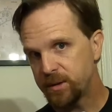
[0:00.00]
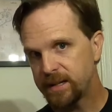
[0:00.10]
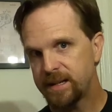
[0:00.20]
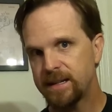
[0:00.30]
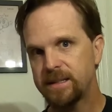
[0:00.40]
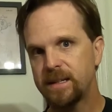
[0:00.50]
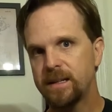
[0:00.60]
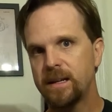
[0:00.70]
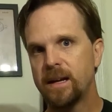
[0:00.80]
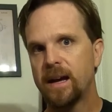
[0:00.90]
2 I
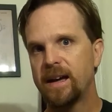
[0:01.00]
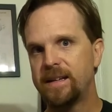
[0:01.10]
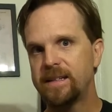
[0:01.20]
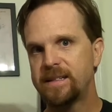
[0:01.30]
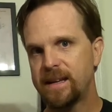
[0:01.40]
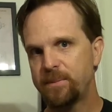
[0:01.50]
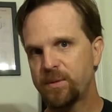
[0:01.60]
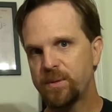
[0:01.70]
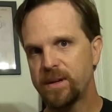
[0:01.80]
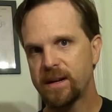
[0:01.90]
tested. I did skip
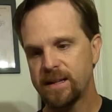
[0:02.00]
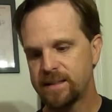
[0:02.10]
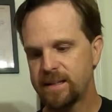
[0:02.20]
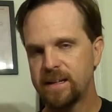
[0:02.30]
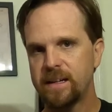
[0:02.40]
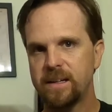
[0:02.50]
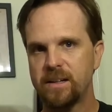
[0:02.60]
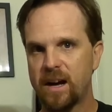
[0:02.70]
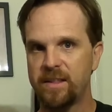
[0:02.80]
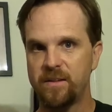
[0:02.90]
through the
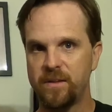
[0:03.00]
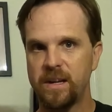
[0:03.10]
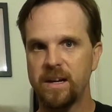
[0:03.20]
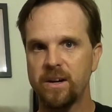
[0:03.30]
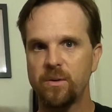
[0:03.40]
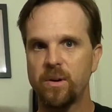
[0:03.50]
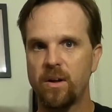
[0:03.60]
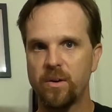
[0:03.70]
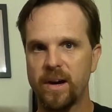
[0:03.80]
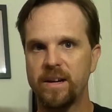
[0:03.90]
cutscene on the video,
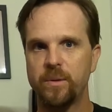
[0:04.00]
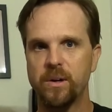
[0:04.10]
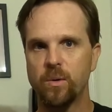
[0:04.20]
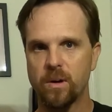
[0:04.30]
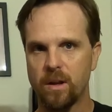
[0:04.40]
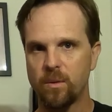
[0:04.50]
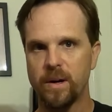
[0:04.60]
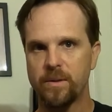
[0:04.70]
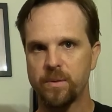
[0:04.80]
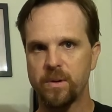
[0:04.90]
although I had to record all the
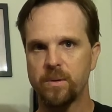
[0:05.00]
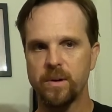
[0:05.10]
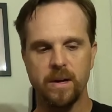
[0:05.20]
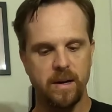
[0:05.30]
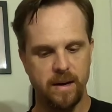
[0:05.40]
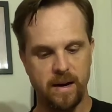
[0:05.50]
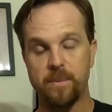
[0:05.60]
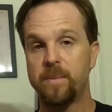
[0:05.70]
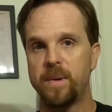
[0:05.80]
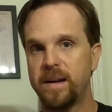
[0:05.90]
way through.
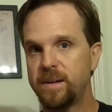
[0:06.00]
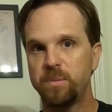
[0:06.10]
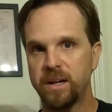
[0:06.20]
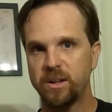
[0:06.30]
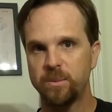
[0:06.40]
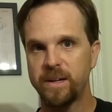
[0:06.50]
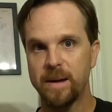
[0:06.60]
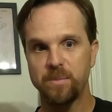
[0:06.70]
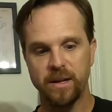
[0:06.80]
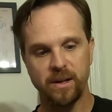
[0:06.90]
Um, I did play a little bit
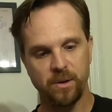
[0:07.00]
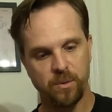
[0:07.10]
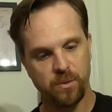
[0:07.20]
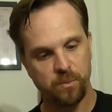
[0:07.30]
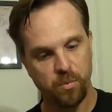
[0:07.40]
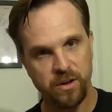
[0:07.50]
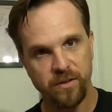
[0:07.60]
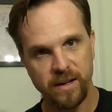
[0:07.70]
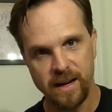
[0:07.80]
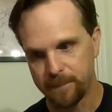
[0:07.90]
of gameplay. Pretty
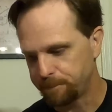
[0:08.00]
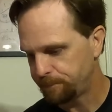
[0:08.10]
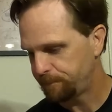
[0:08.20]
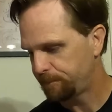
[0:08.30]
fun game.